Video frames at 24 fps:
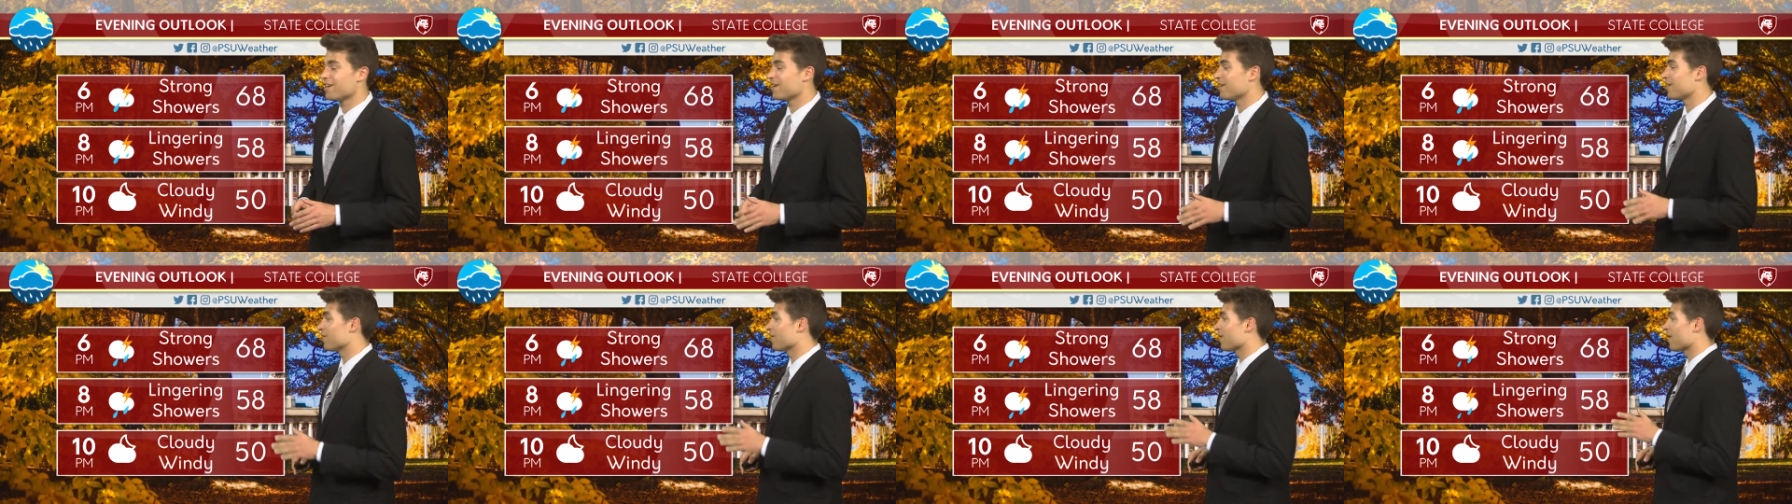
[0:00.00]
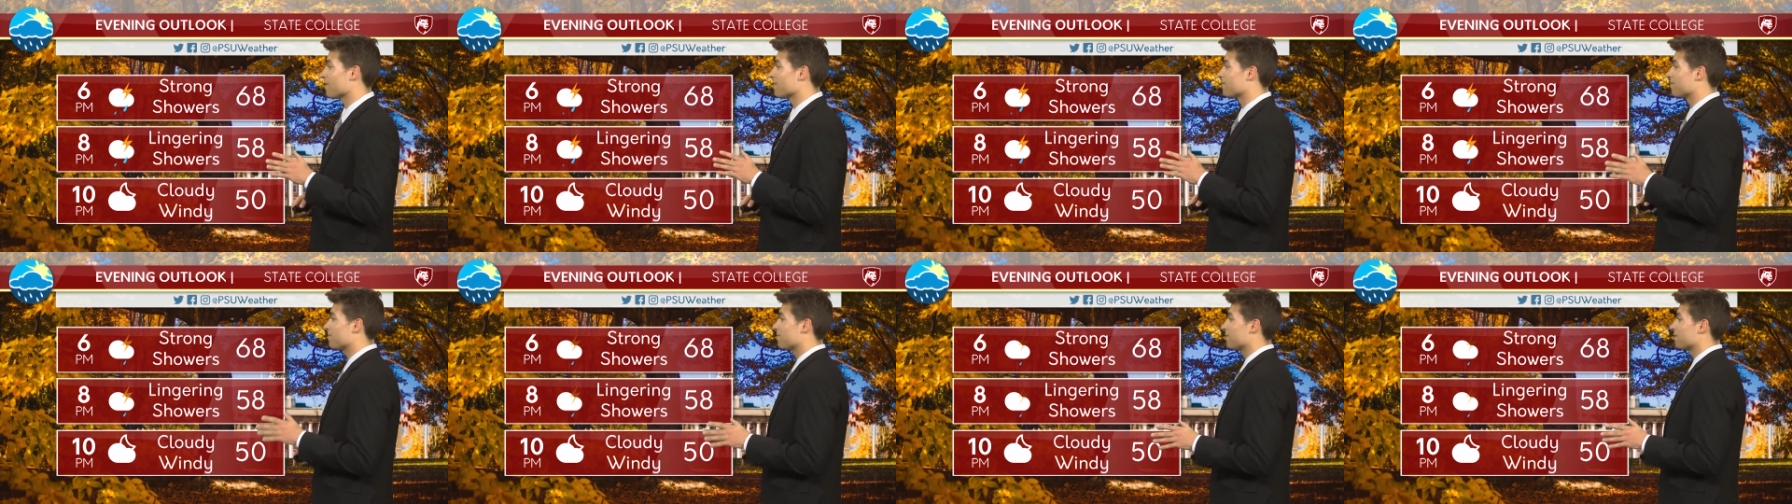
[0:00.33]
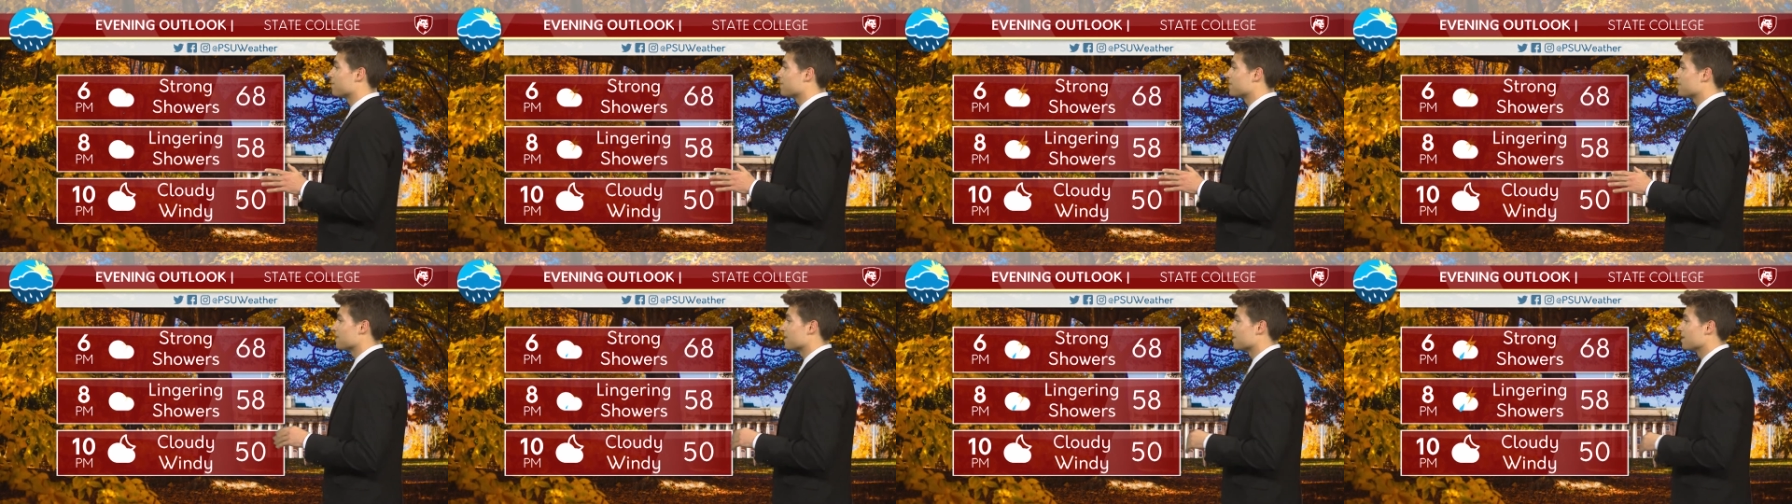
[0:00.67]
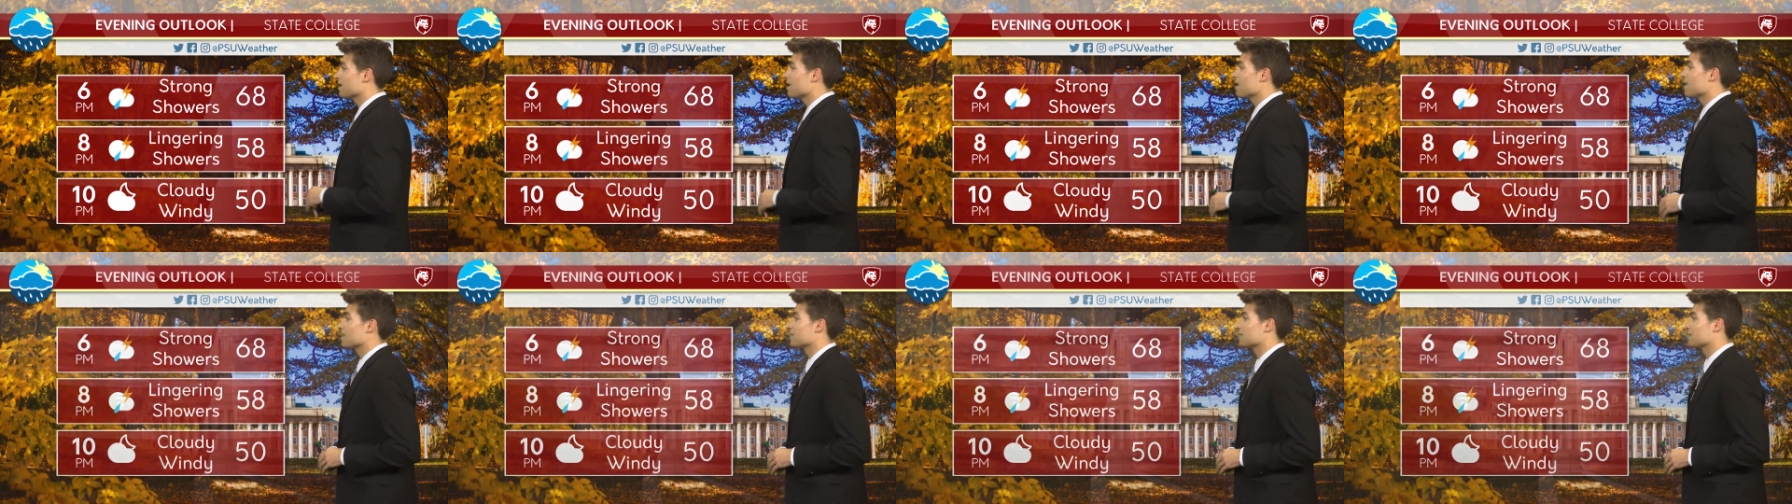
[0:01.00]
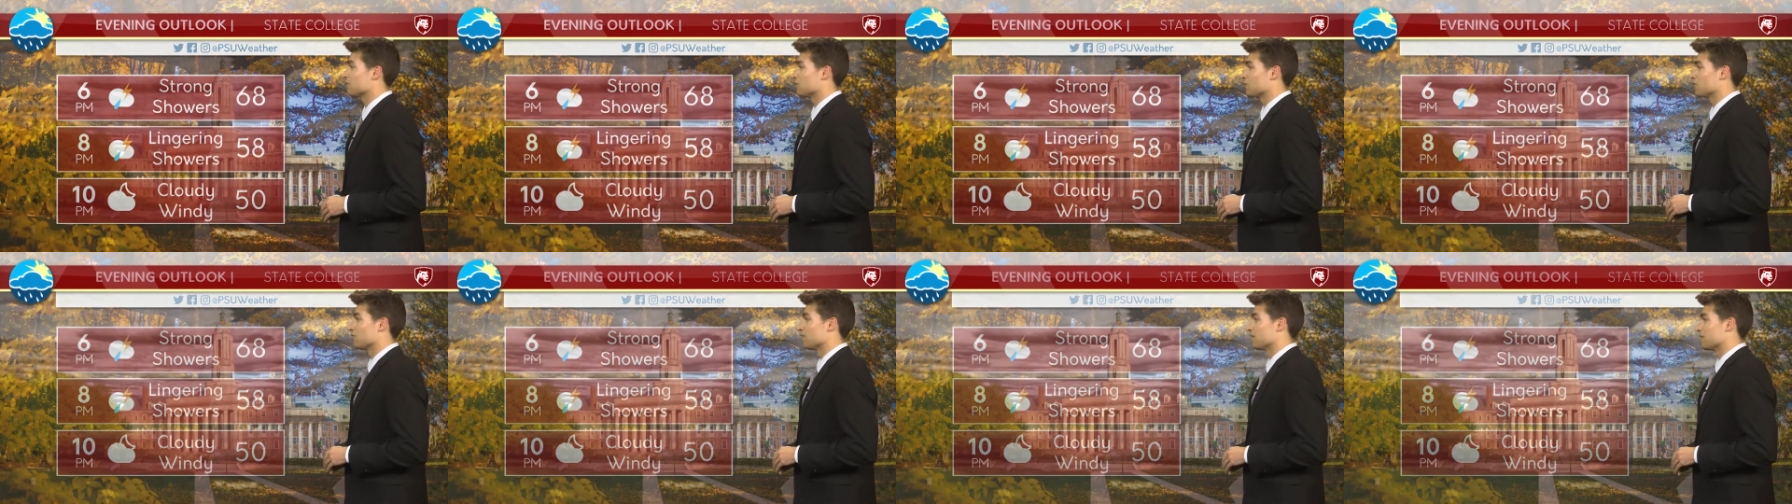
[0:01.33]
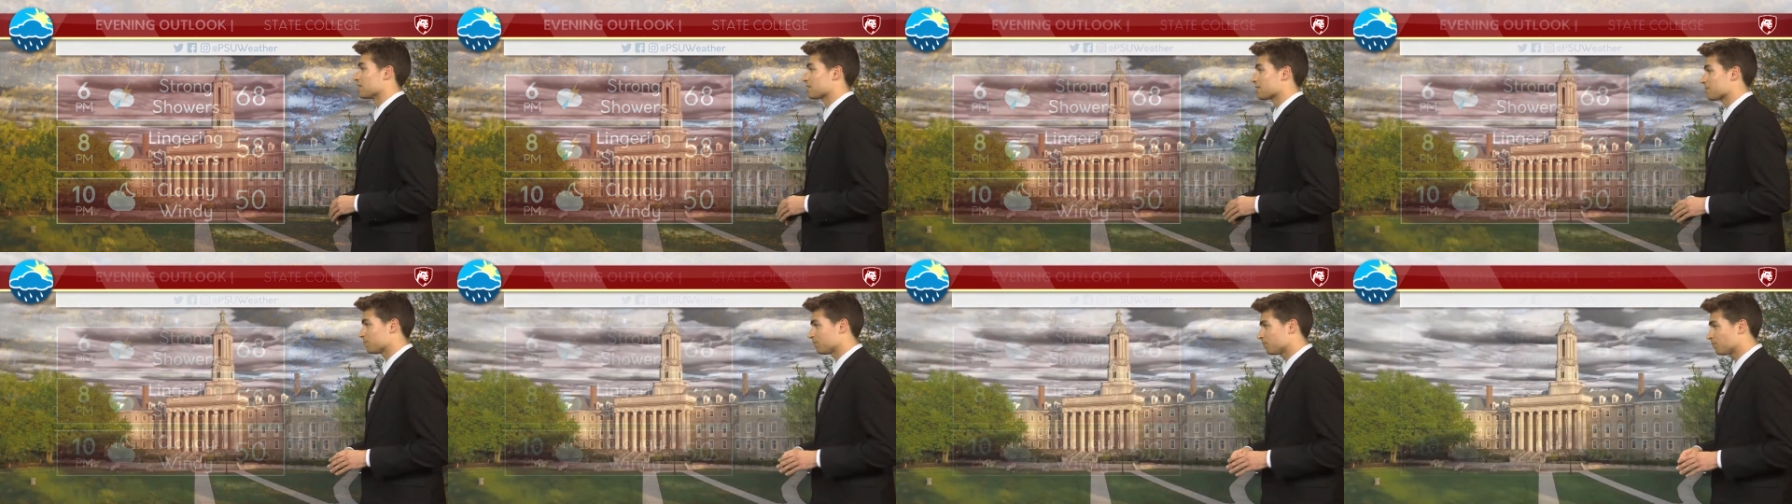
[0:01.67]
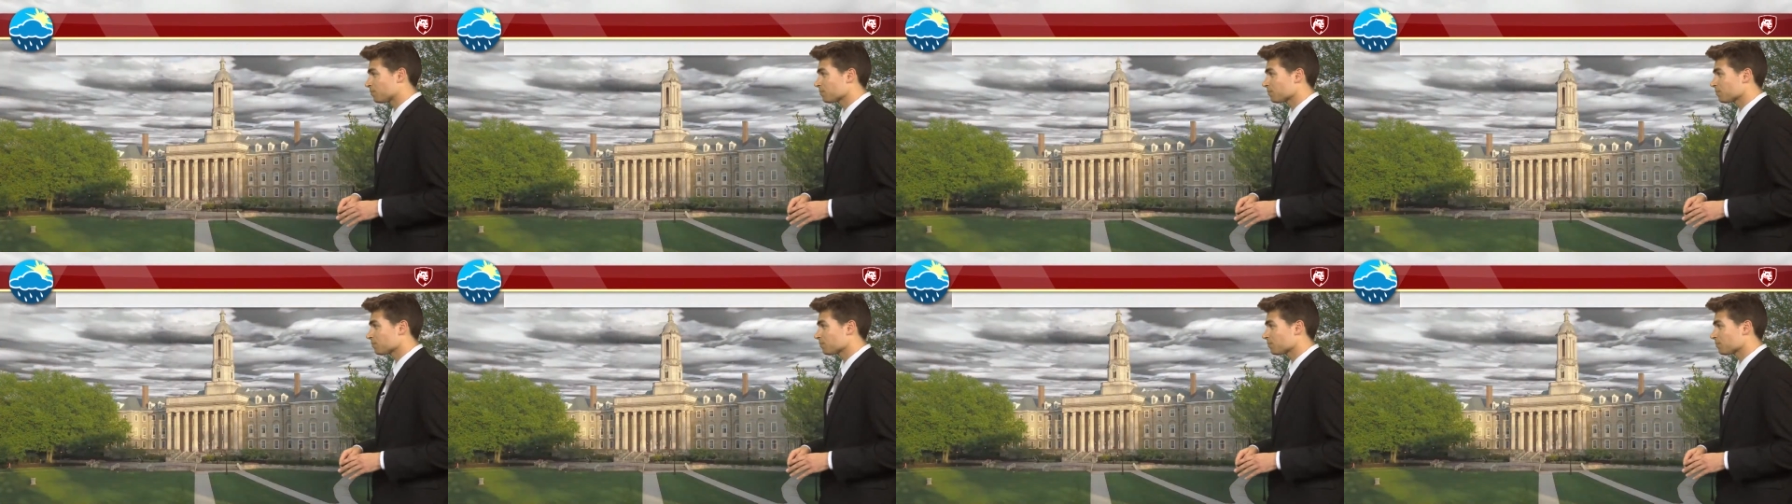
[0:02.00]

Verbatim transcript: here at 50 degrees.